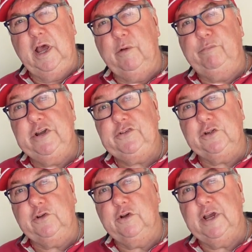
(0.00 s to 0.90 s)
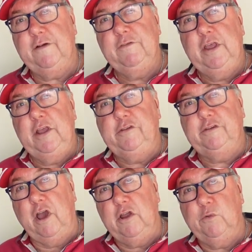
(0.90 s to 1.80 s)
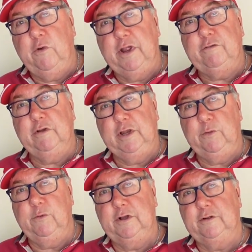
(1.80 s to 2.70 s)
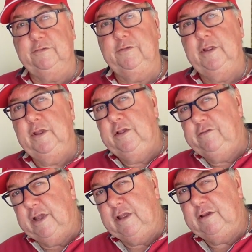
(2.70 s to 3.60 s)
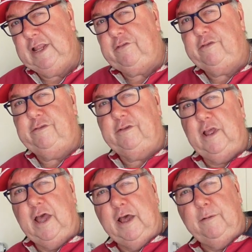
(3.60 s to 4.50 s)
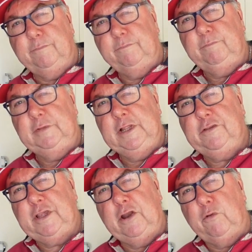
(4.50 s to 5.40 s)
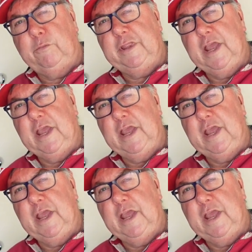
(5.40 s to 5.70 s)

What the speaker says: pressure cooker is going to work really well. So let's get on with the